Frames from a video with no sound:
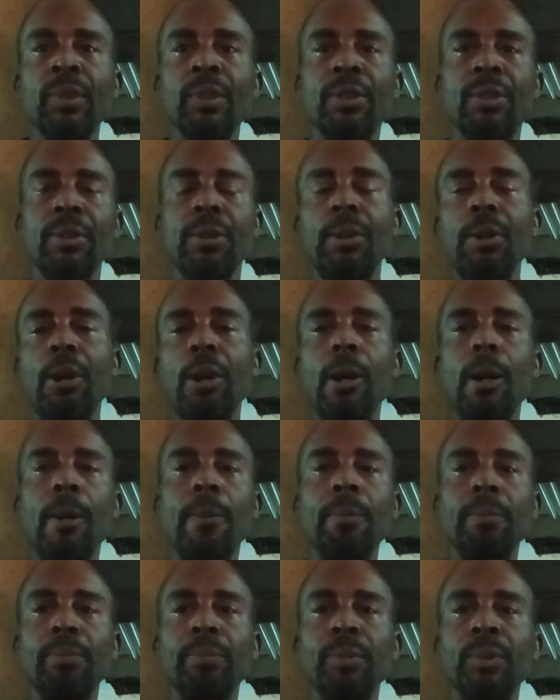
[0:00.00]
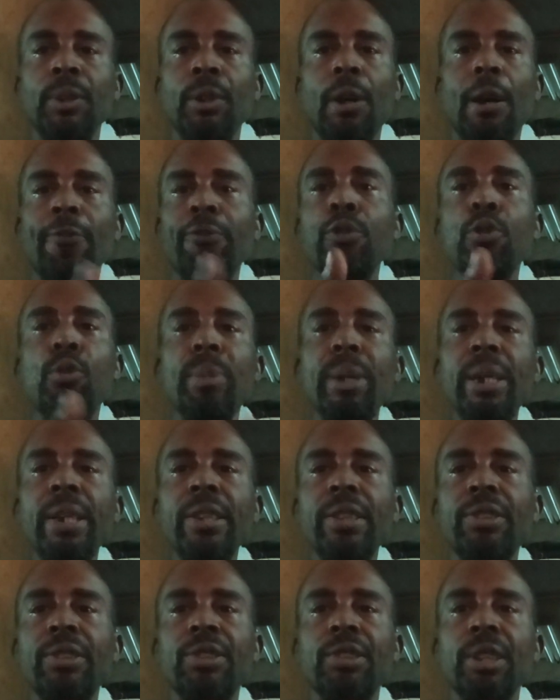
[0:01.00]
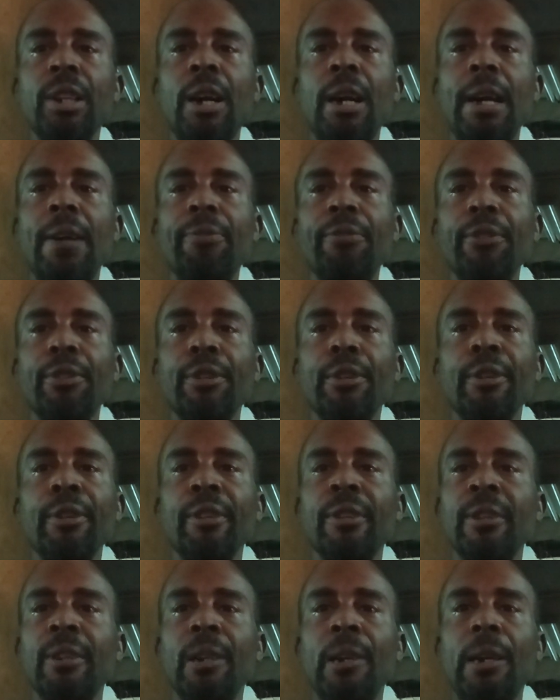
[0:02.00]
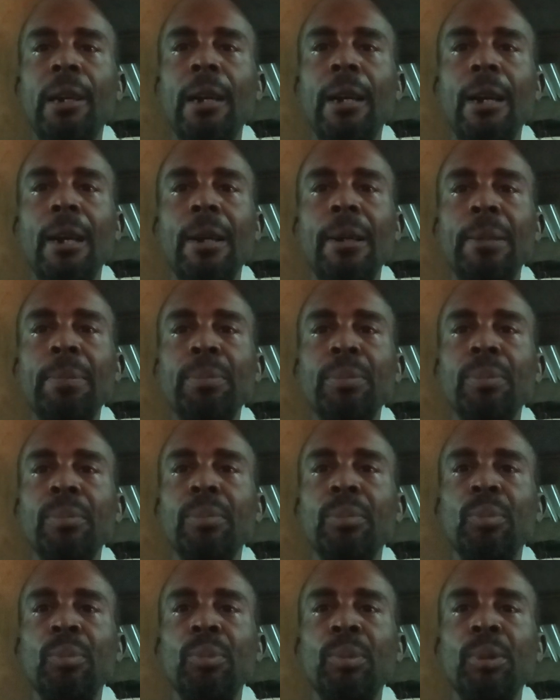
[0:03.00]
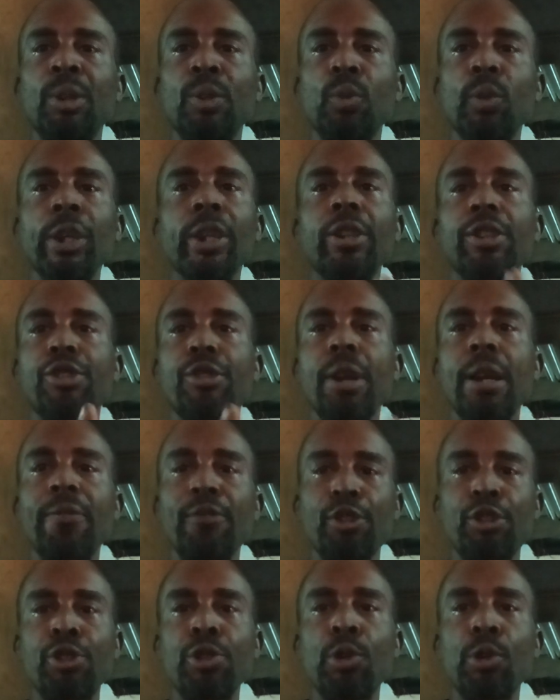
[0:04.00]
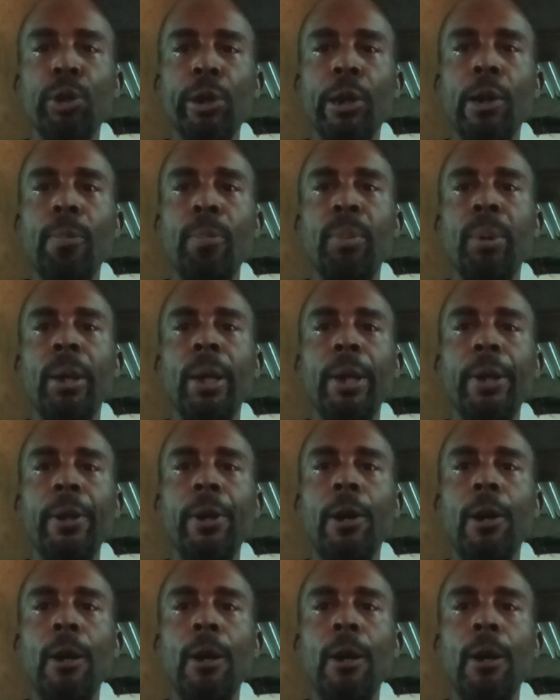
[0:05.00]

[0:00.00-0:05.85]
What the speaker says: So a few minutes after the rigger driver showed up, and